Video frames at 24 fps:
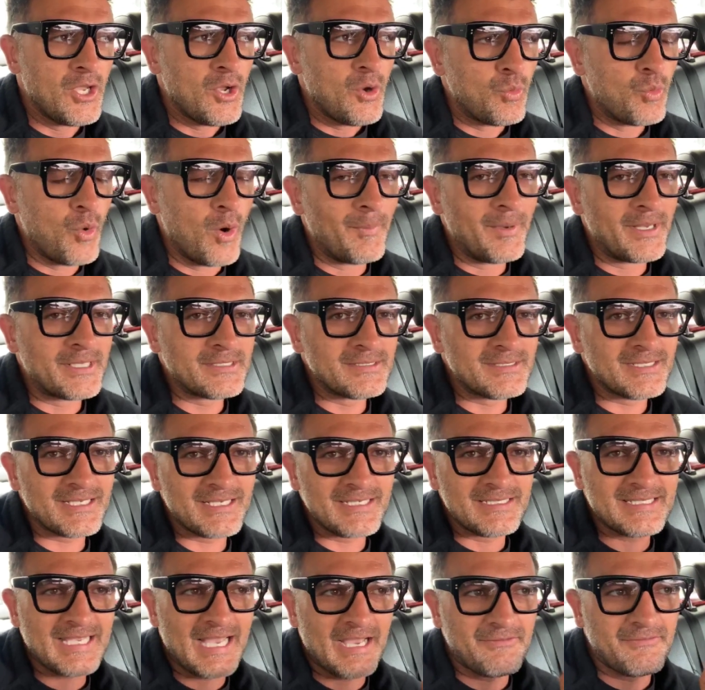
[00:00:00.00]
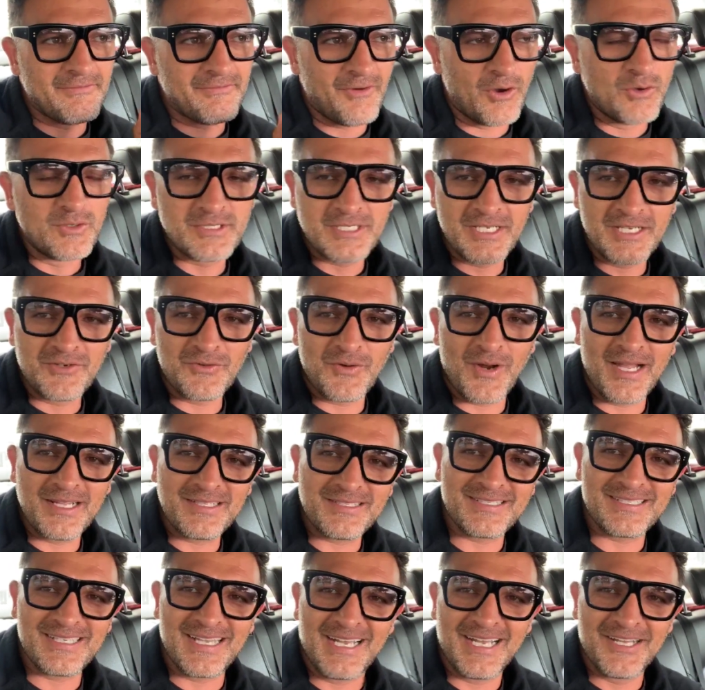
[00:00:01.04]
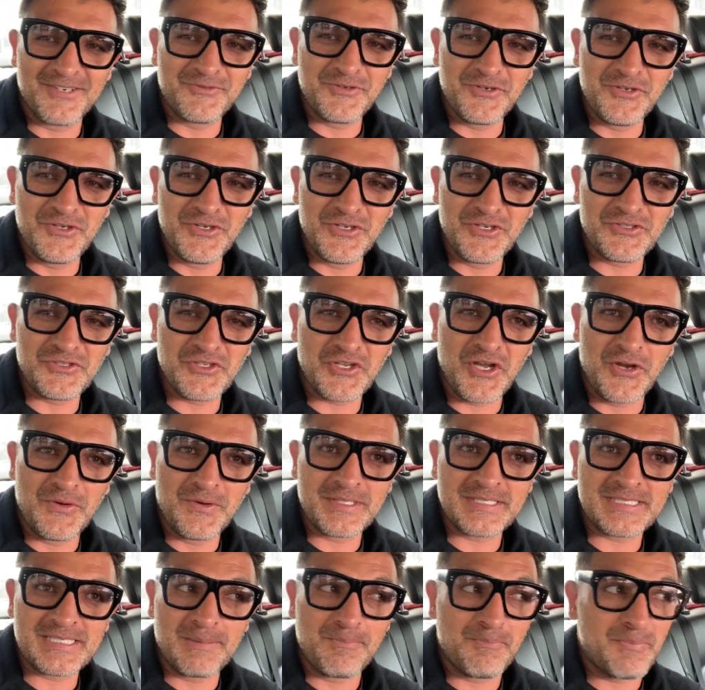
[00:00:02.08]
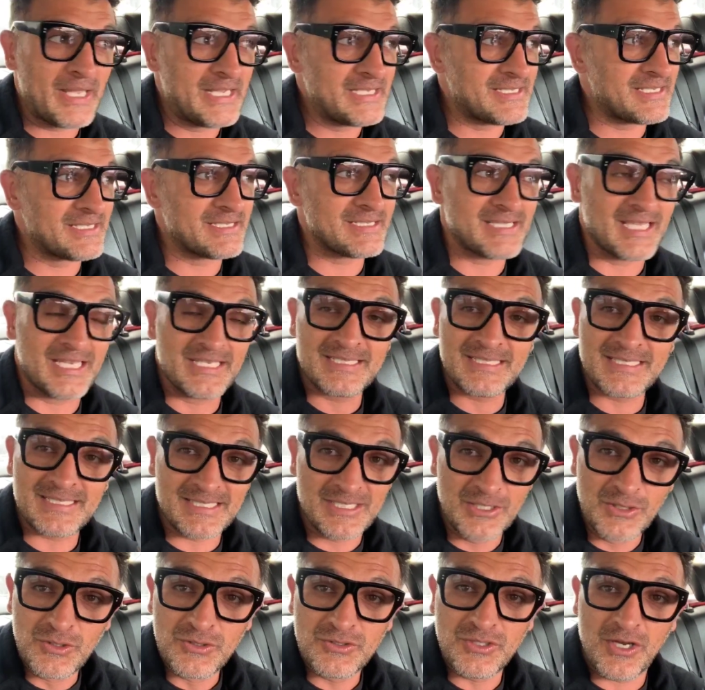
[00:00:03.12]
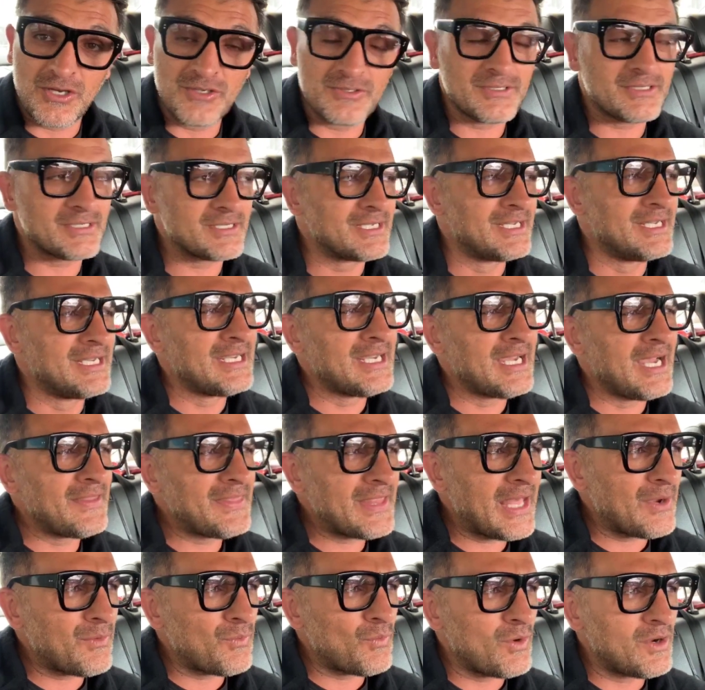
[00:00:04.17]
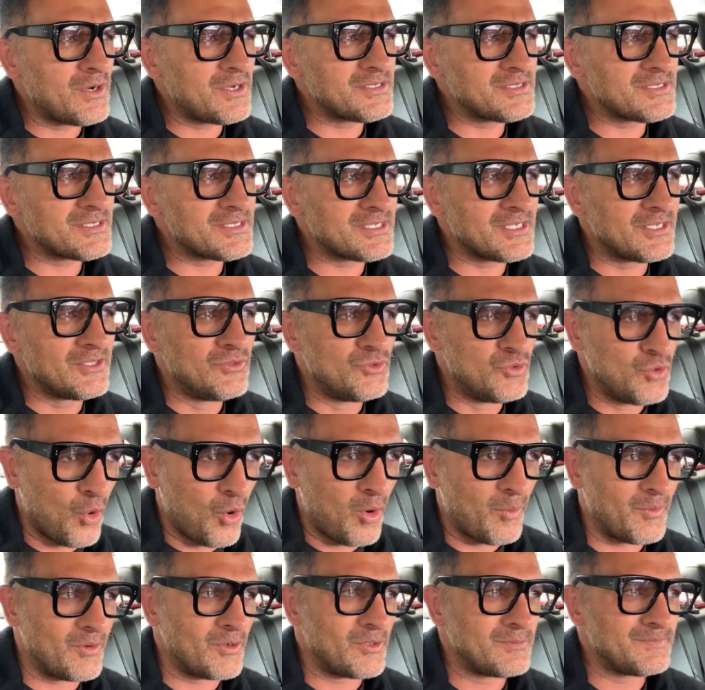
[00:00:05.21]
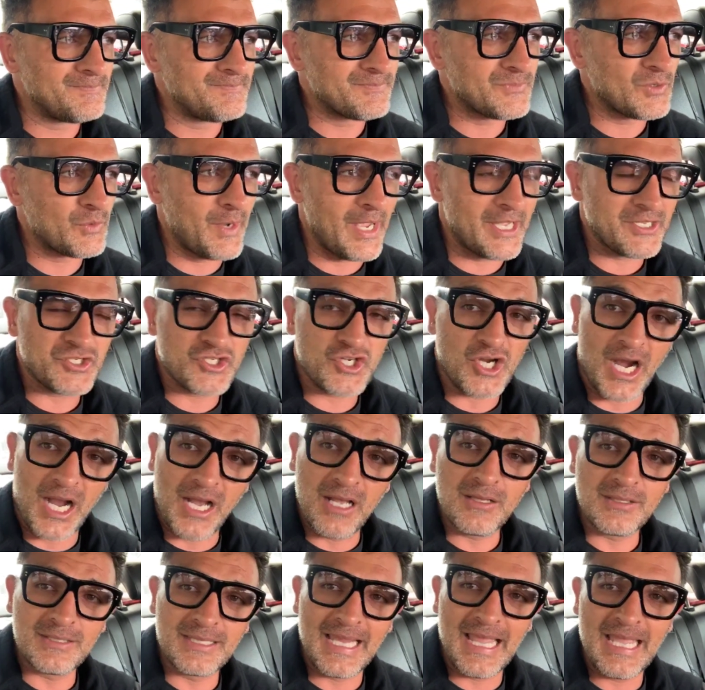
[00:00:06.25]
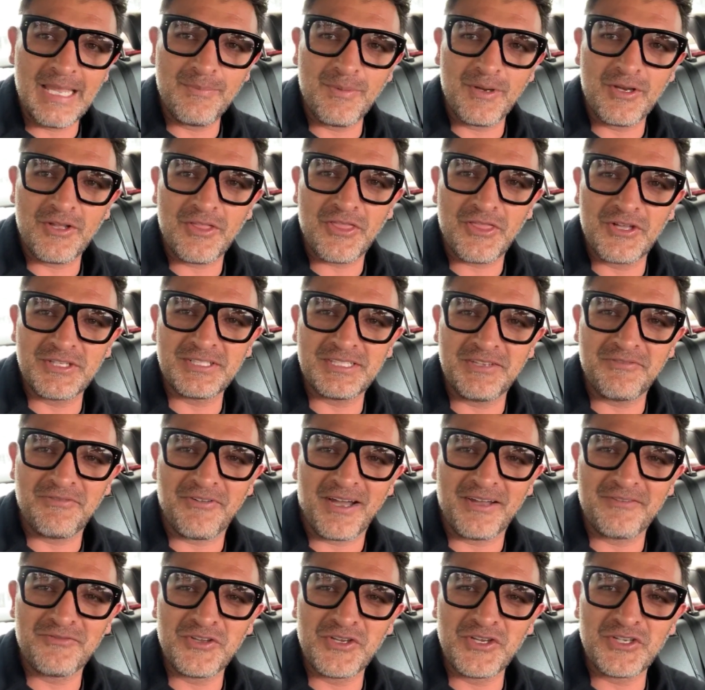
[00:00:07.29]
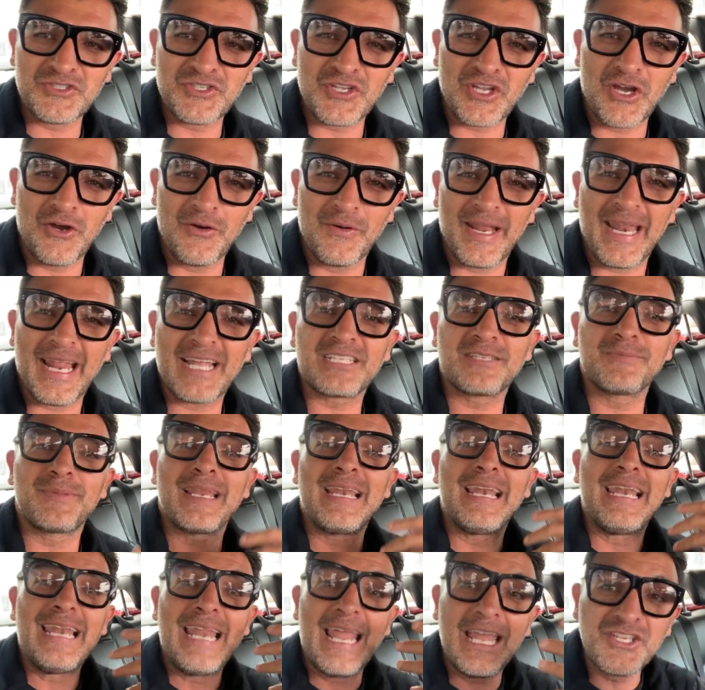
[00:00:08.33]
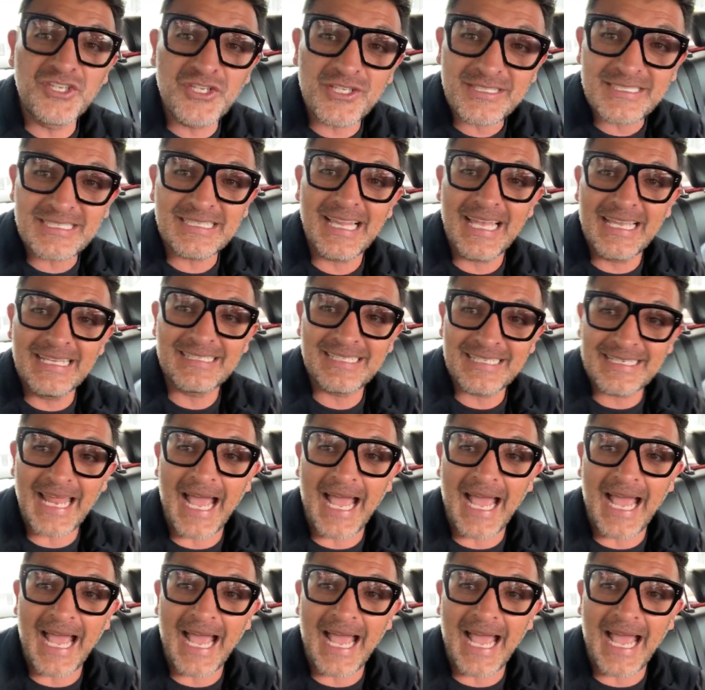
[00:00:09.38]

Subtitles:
Women didn't have voting rights 100 years ago, in some places they still don't, and that was normal. We had child labor 35 years ago, it had to be legislated